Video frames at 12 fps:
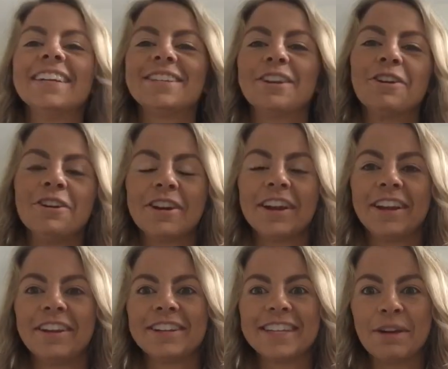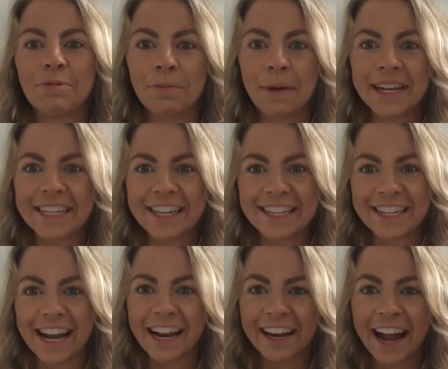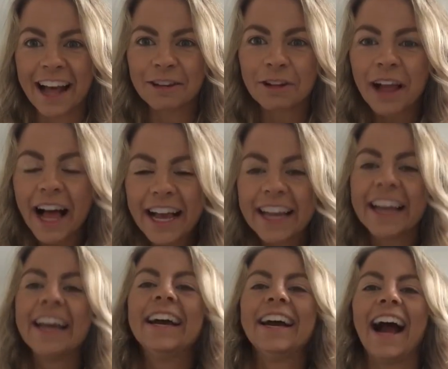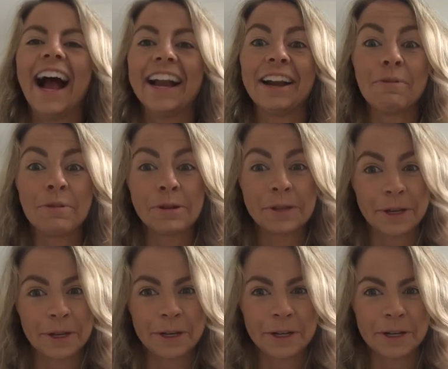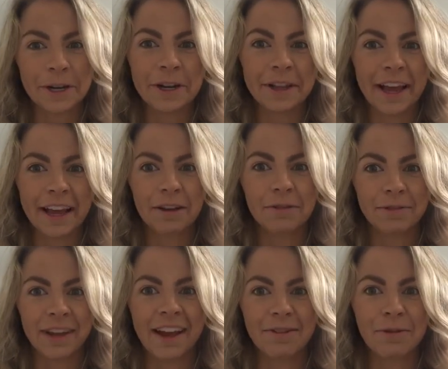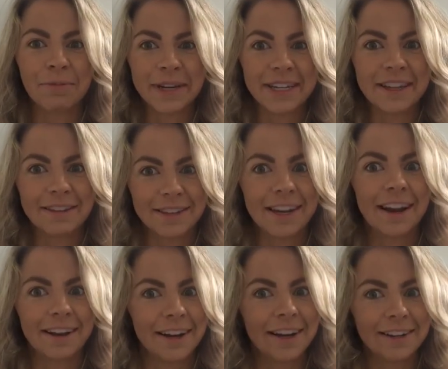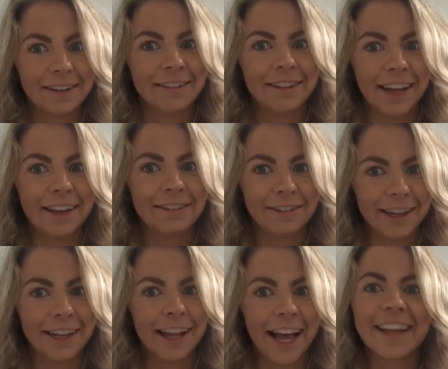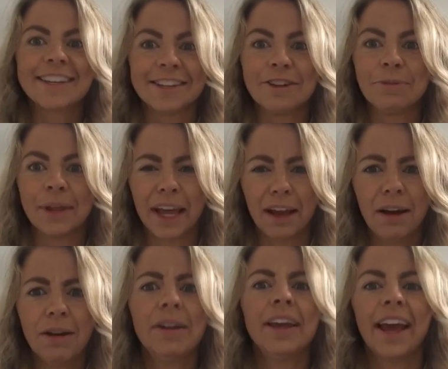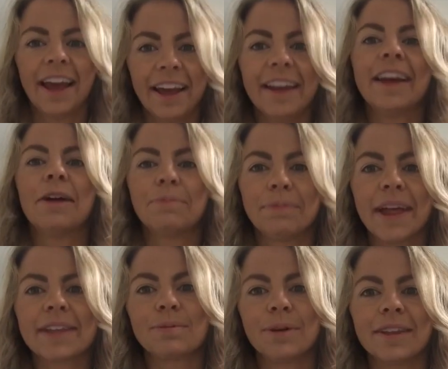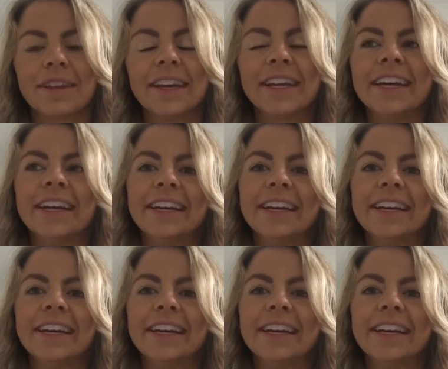So you can see what my teeth started out look like, and I'm also going to show you like, yeah, what my teeth started out like looking like, so you'll be like, oh, okay, yep, that's worth it.